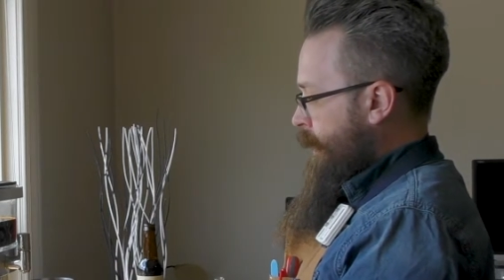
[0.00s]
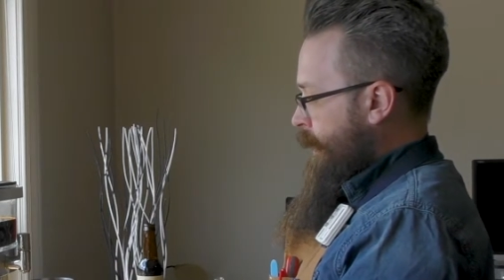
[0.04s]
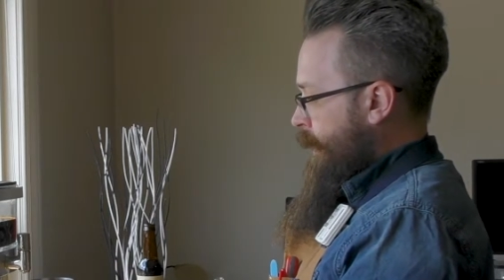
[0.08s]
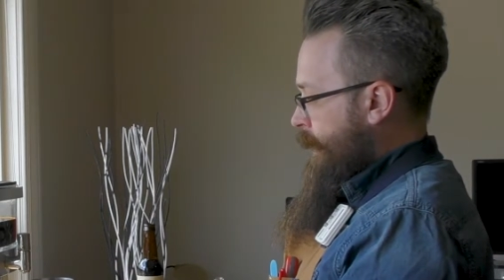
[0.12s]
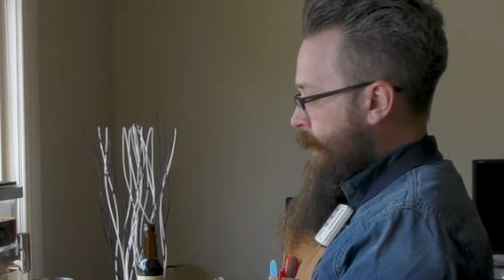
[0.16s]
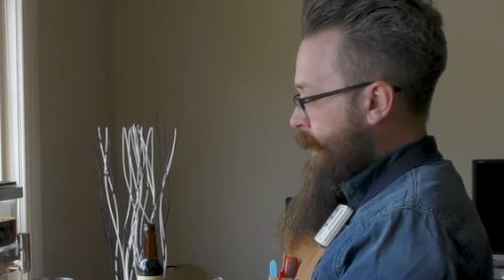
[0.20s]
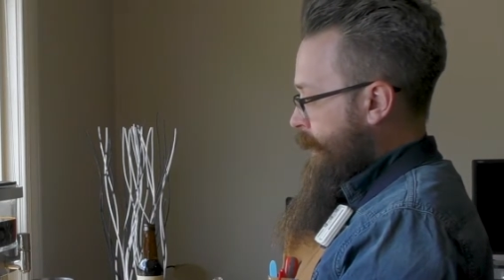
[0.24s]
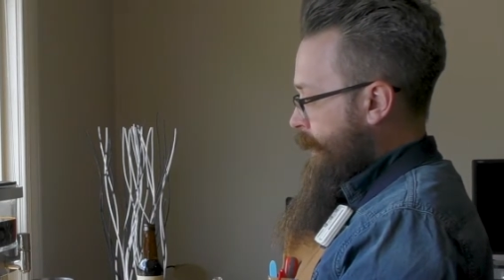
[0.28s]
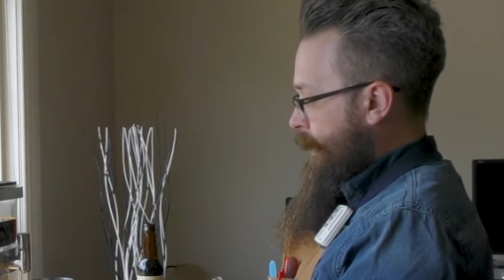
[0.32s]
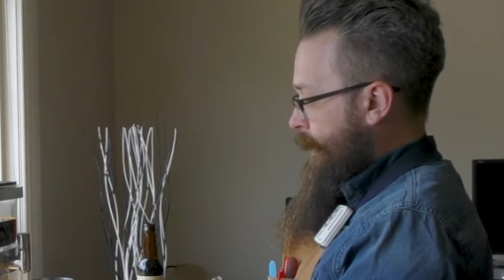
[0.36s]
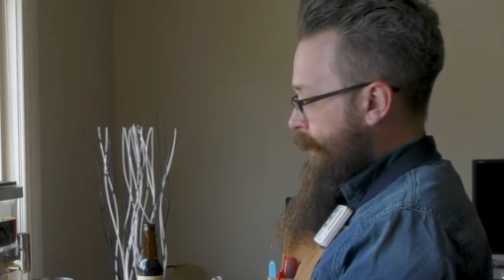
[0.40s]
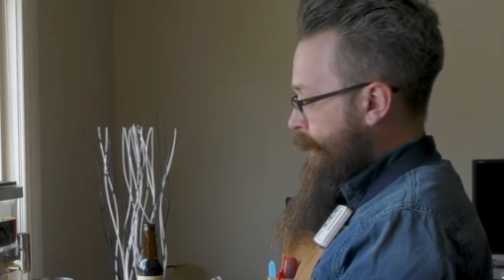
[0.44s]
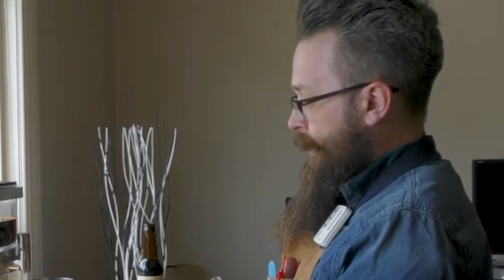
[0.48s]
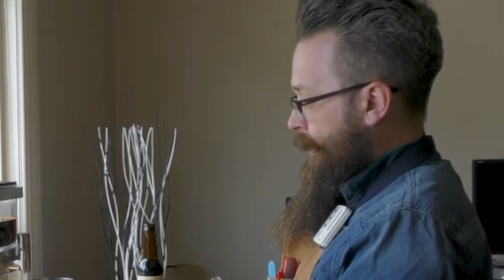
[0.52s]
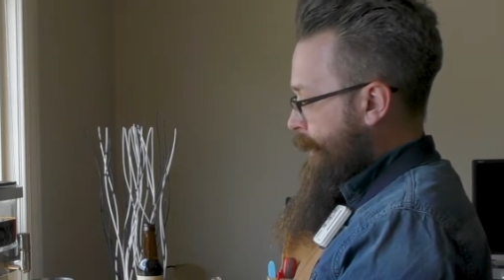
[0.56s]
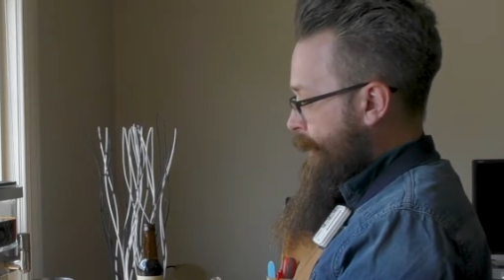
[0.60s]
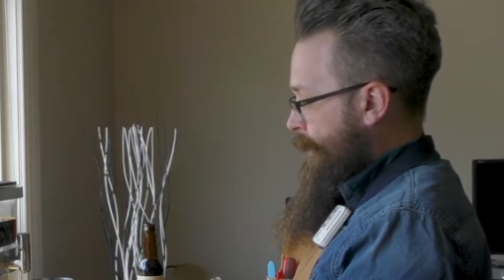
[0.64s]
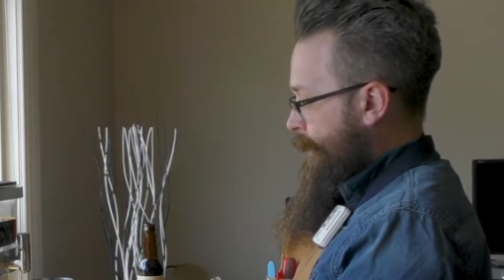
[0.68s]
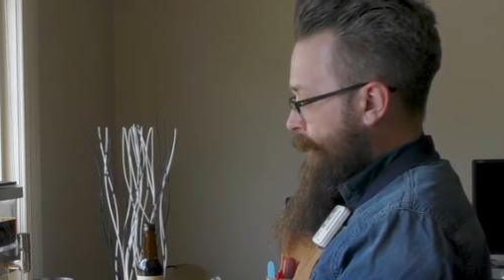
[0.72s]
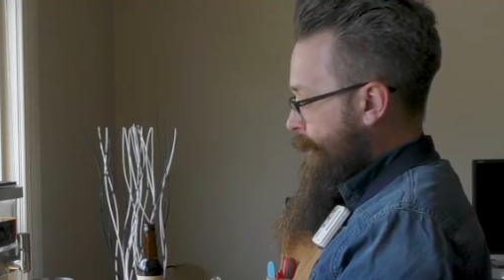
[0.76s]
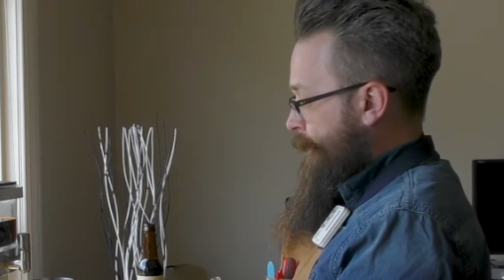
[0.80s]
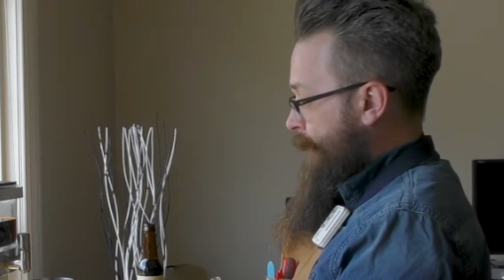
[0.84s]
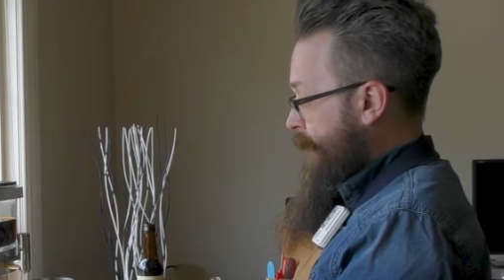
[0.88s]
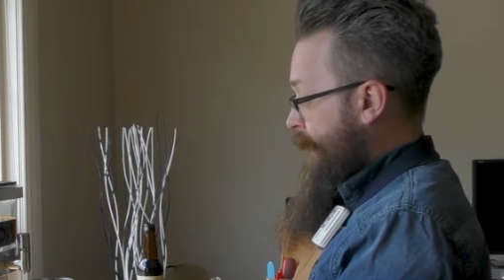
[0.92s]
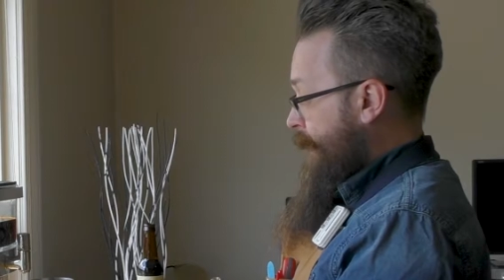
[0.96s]

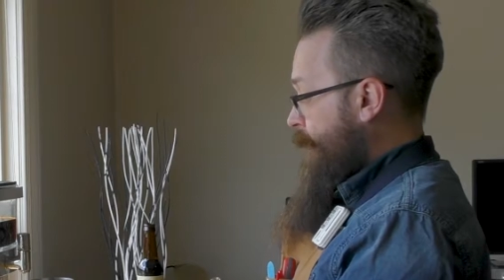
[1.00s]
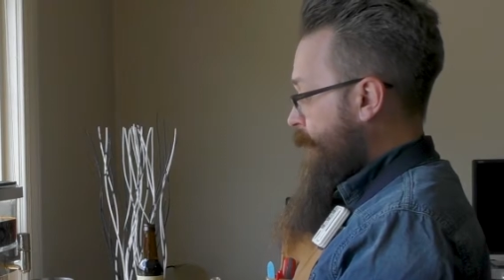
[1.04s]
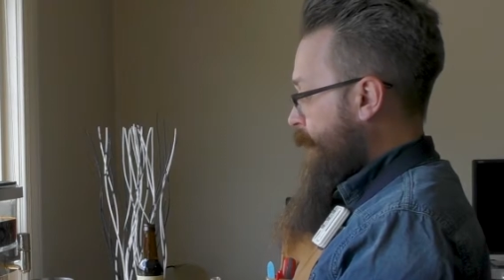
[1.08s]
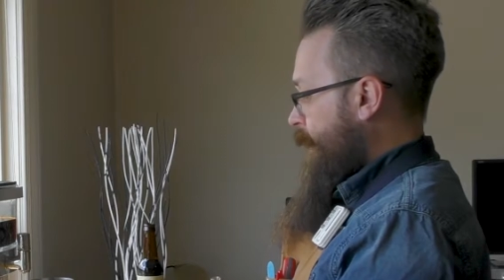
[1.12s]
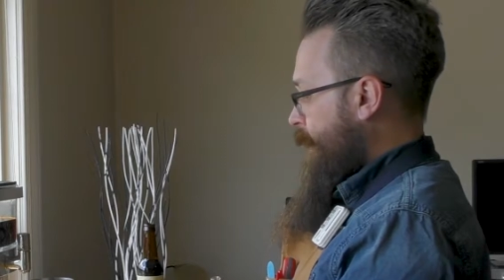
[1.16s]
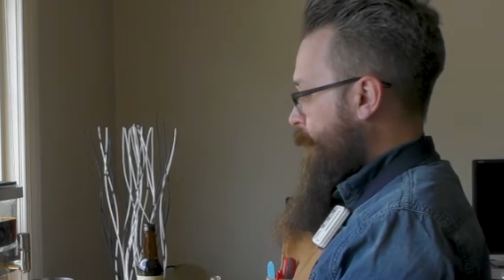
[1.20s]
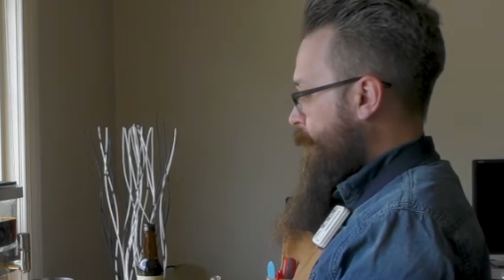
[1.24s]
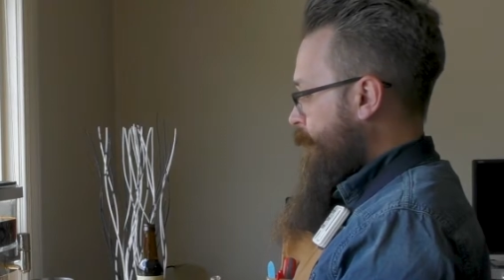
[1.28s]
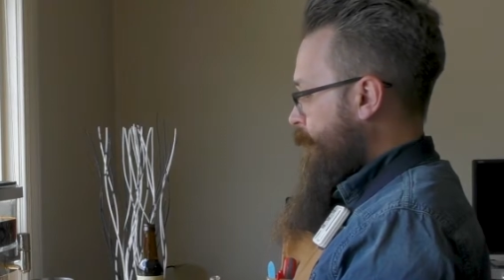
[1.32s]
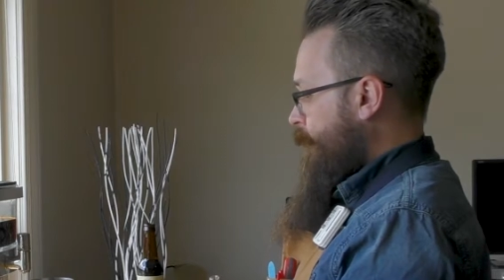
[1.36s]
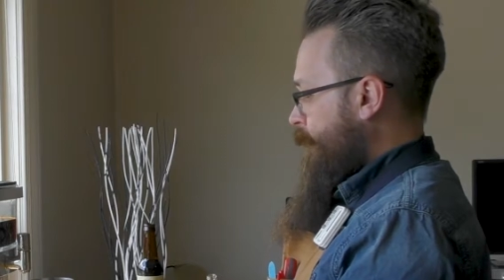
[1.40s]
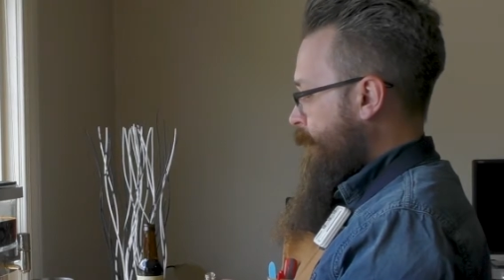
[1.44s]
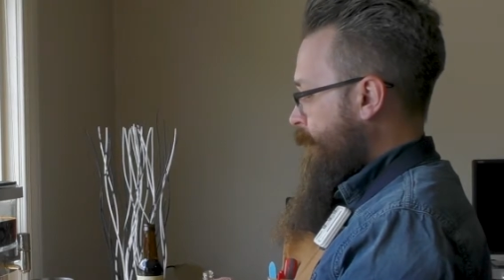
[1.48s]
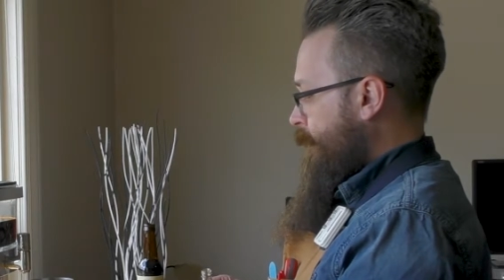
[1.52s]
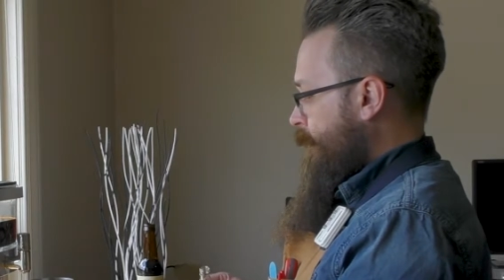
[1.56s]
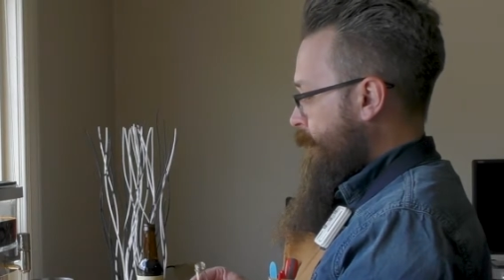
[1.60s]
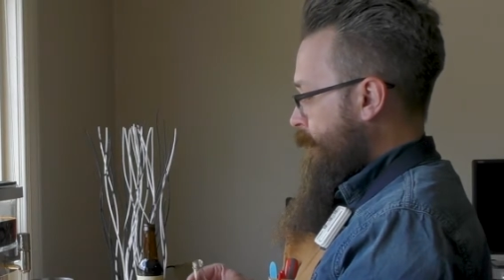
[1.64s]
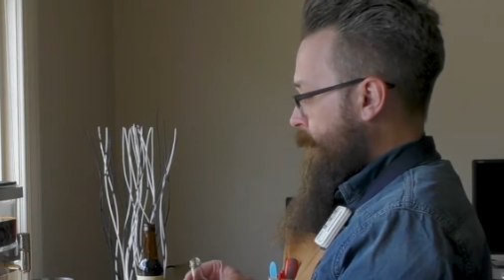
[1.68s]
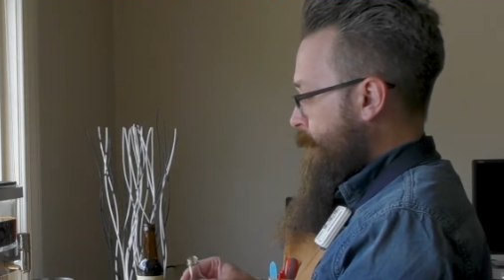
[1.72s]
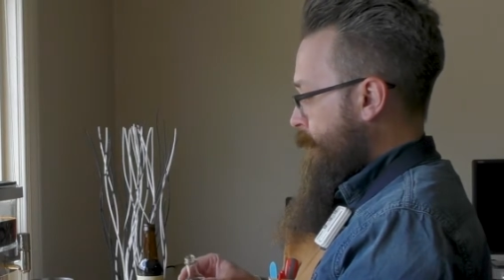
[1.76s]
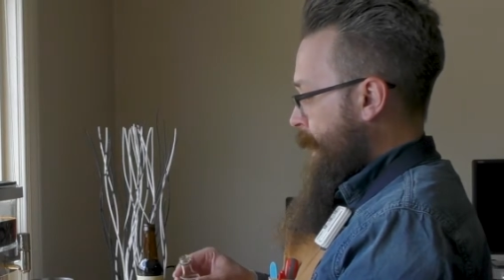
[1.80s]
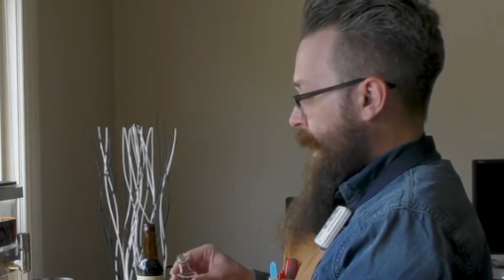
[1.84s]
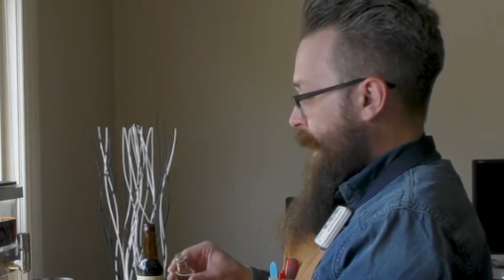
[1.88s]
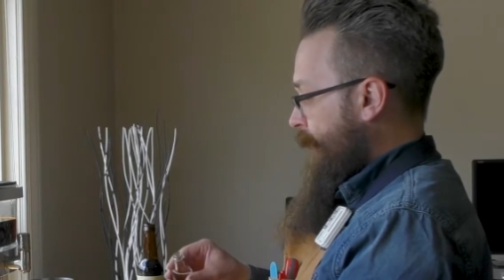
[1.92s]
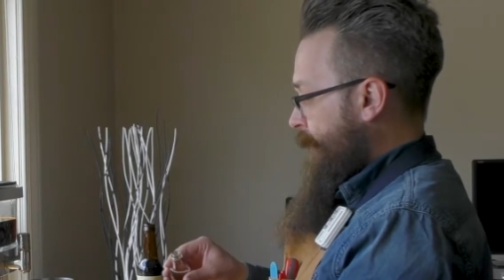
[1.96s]
I don't know,
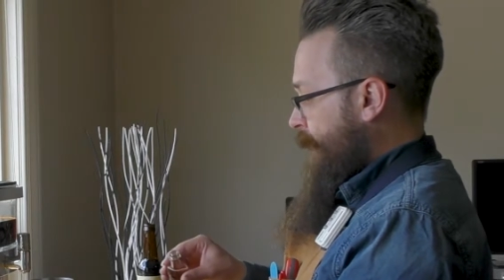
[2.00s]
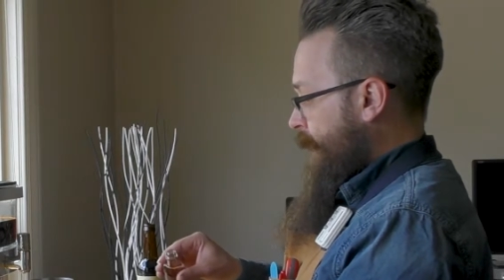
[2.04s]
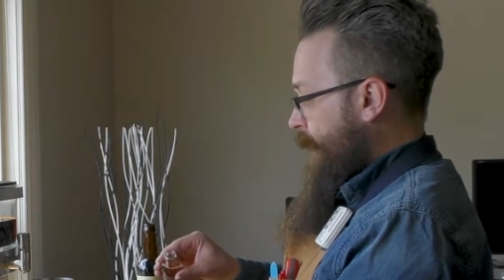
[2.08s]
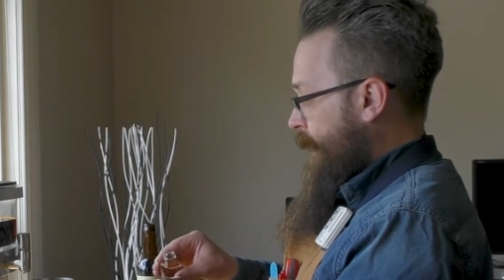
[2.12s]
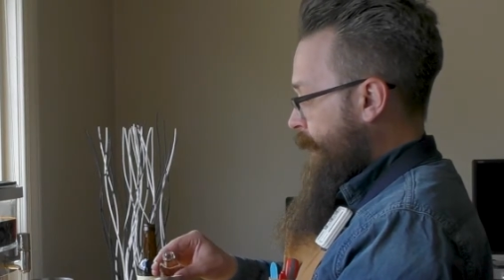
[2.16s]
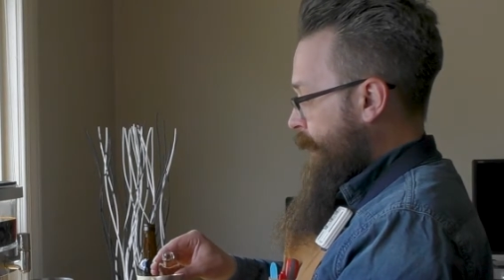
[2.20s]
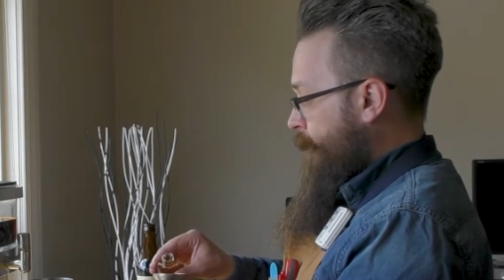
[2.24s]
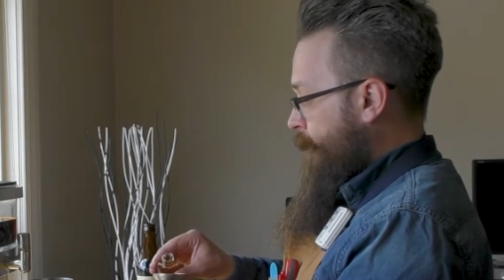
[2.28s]
maybe.